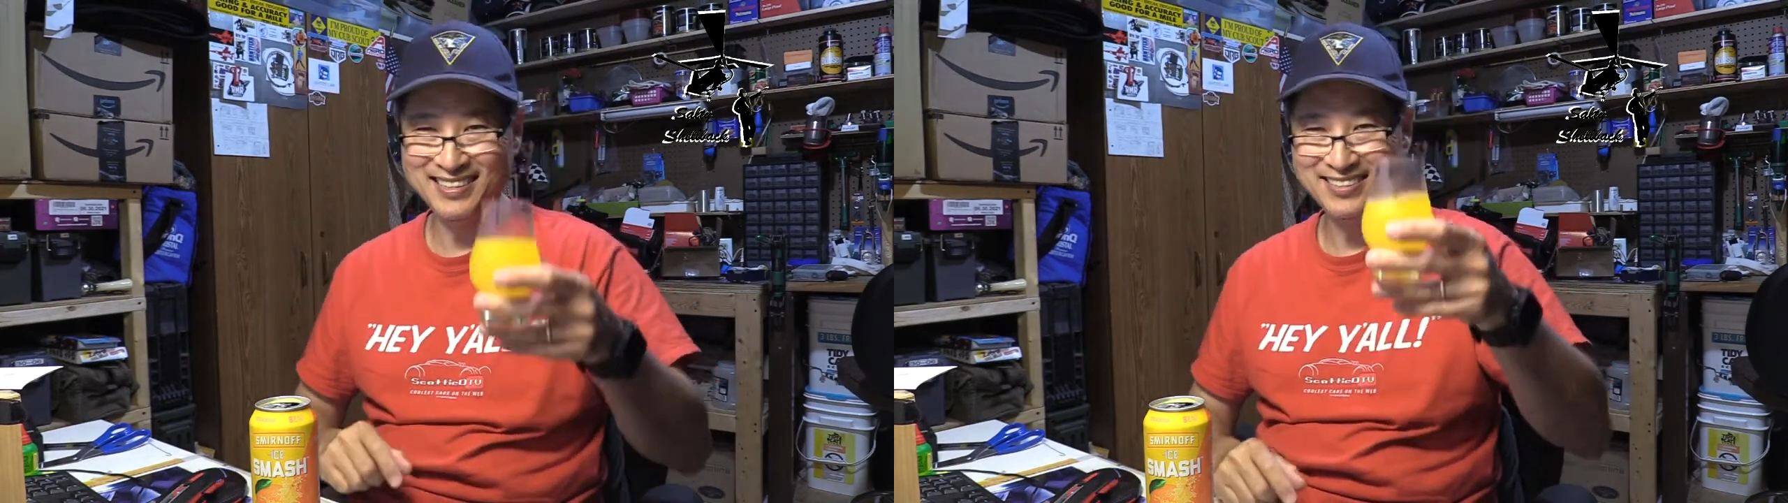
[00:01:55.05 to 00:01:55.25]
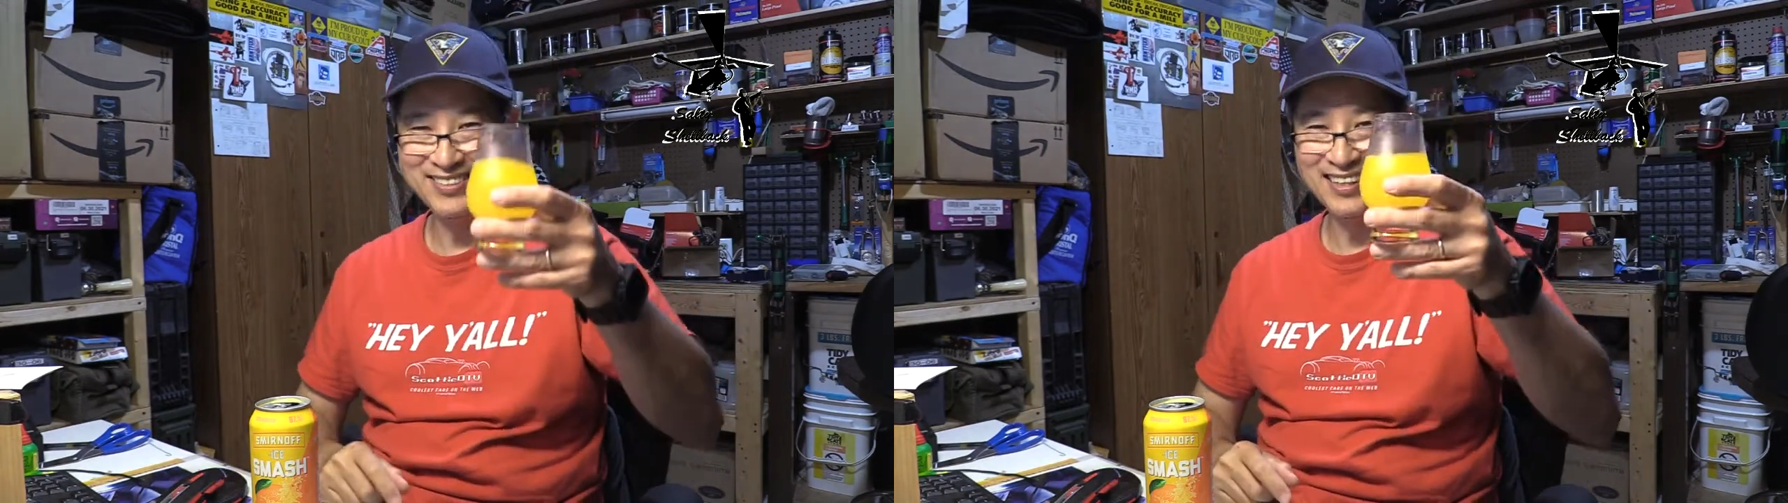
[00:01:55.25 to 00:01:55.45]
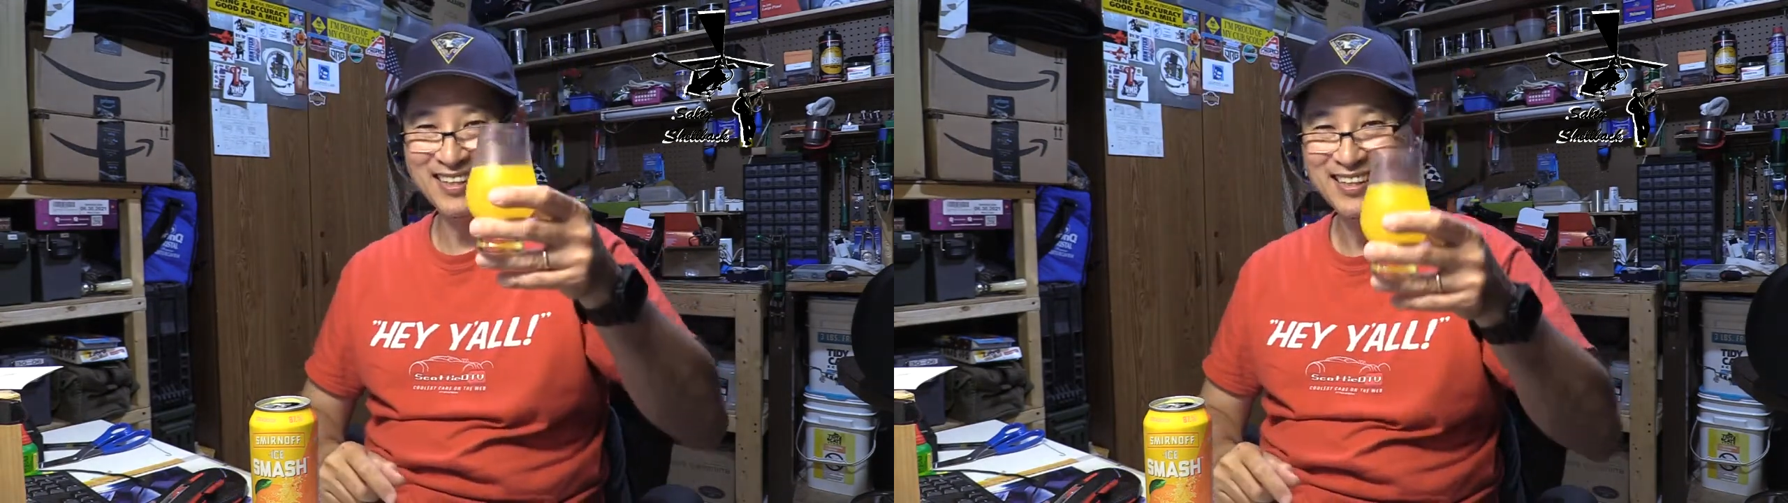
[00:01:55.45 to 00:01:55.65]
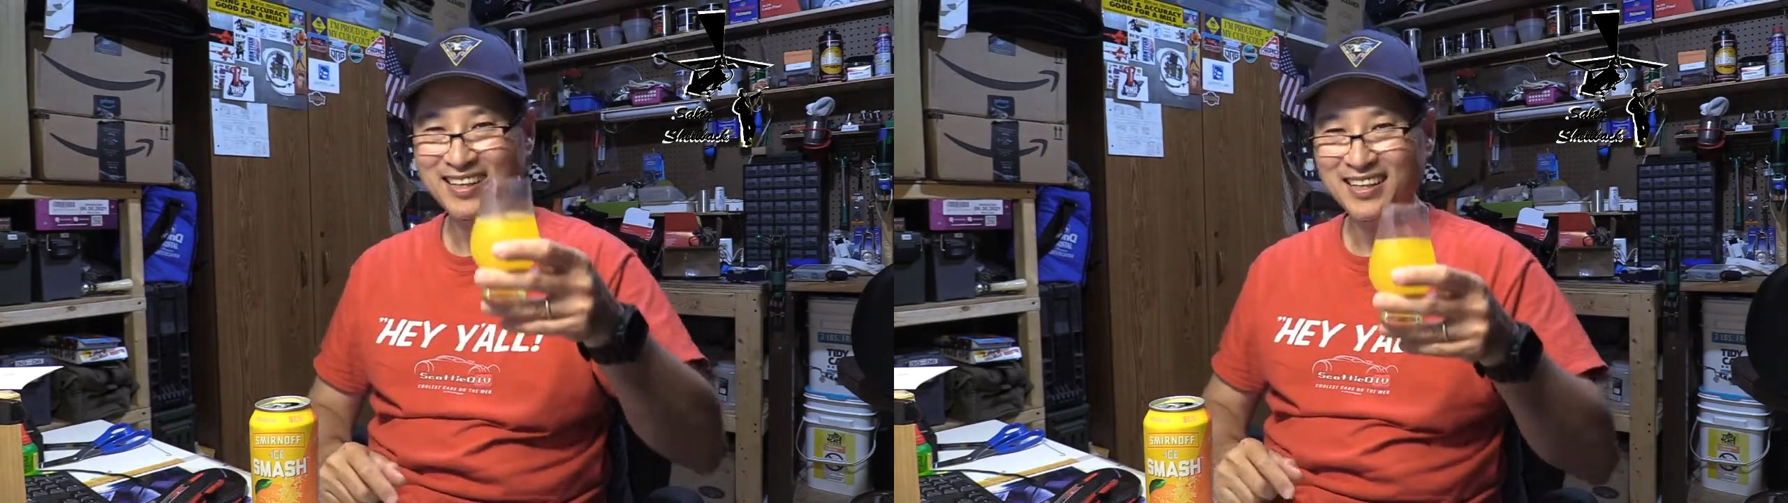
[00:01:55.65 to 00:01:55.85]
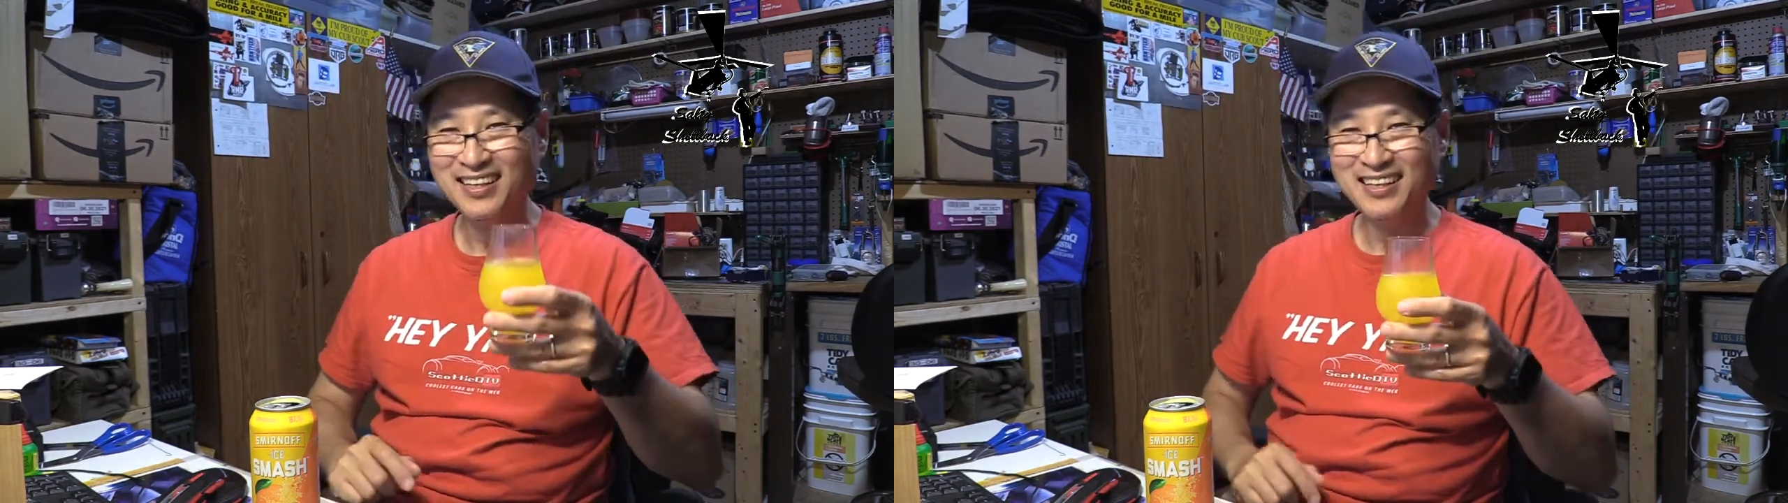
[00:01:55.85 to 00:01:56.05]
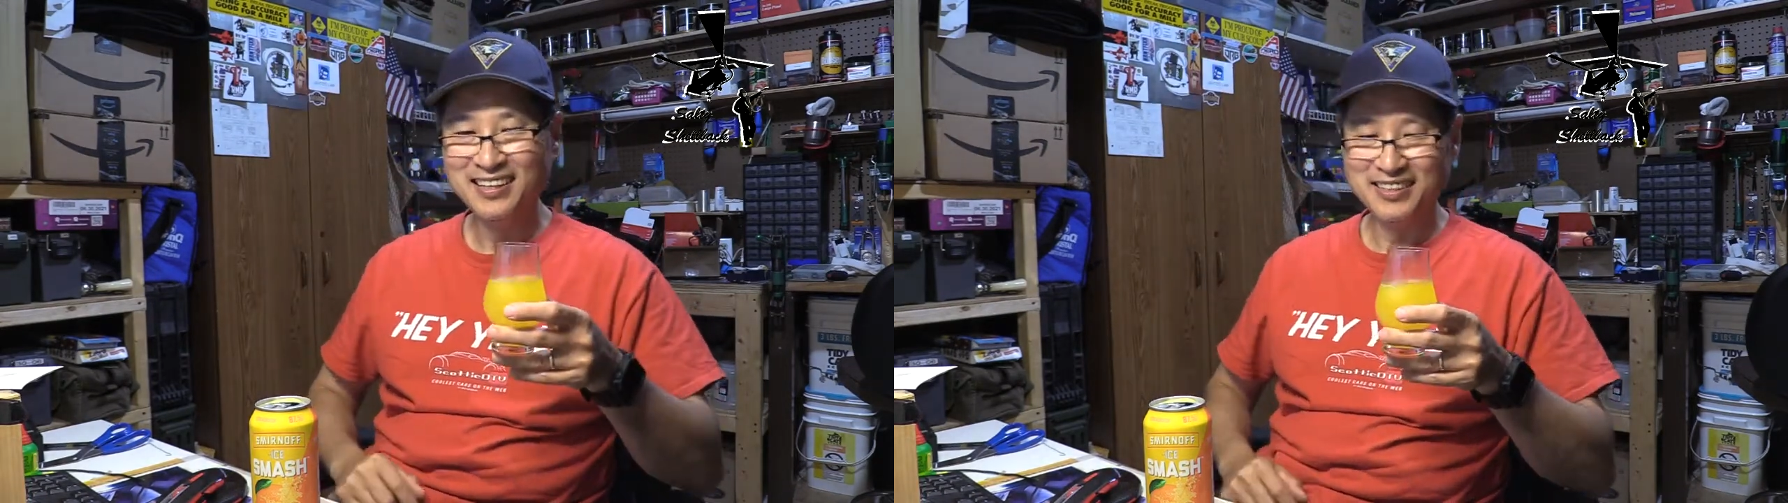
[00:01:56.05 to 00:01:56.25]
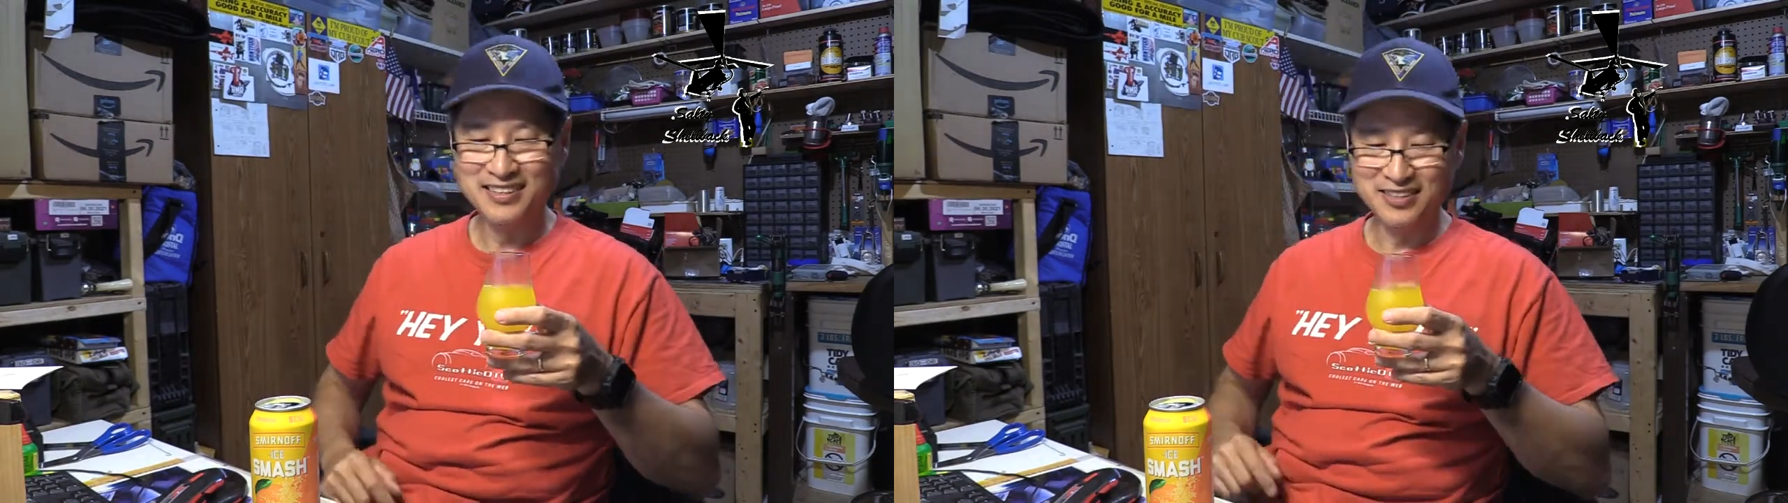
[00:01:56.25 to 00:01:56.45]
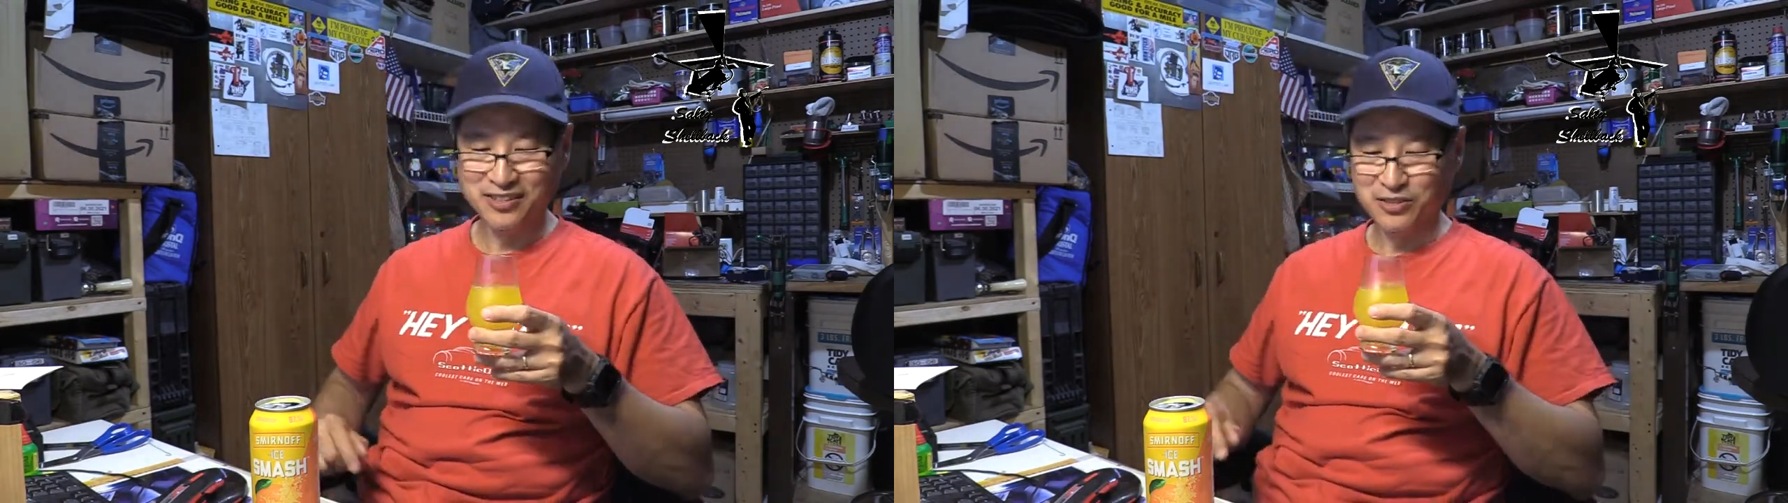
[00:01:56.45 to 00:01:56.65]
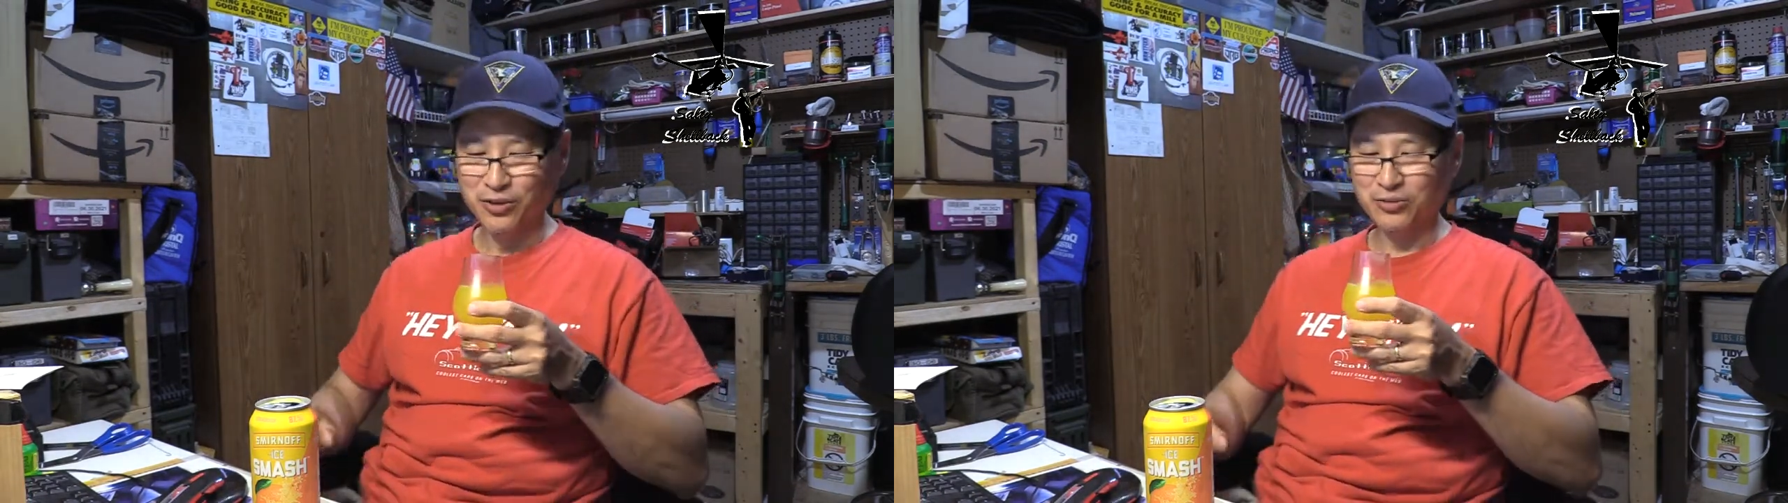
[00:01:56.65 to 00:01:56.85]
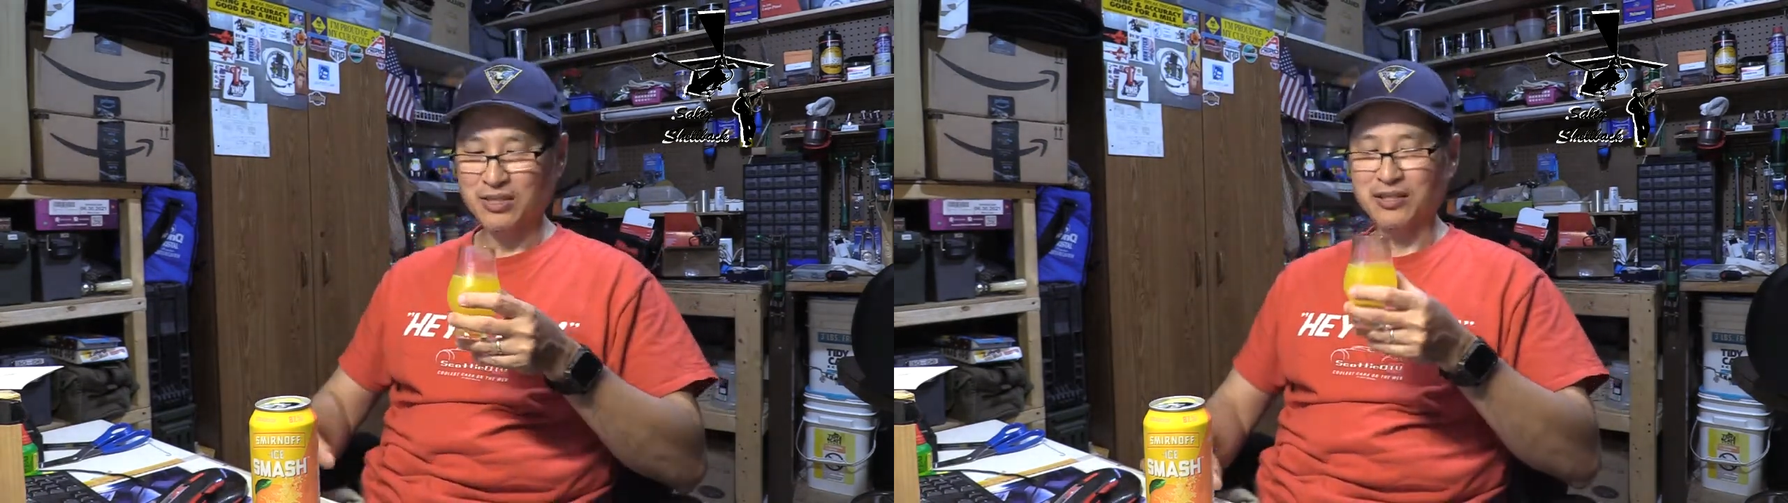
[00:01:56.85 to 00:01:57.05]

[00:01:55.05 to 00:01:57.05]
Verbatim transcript: to, uh, to note